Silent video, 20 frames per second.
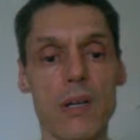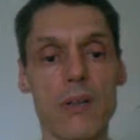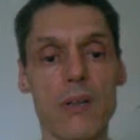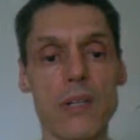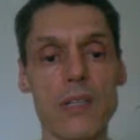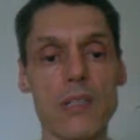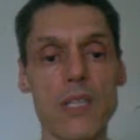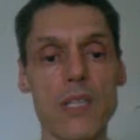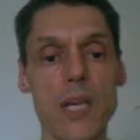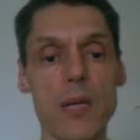
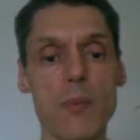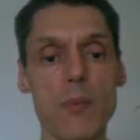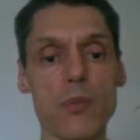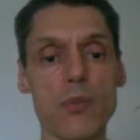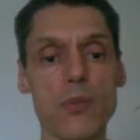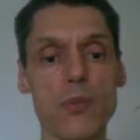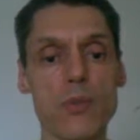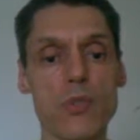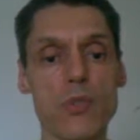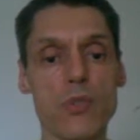thus able
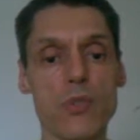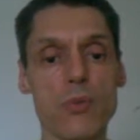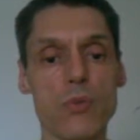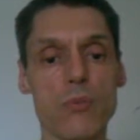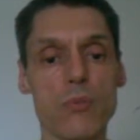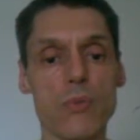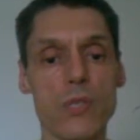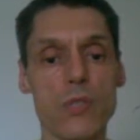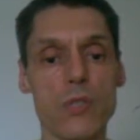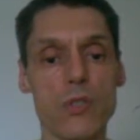to
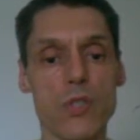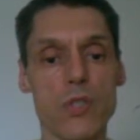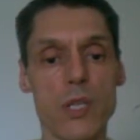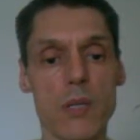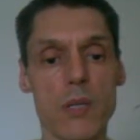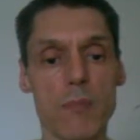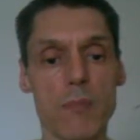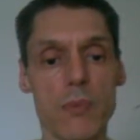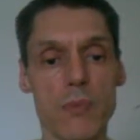assume leadership.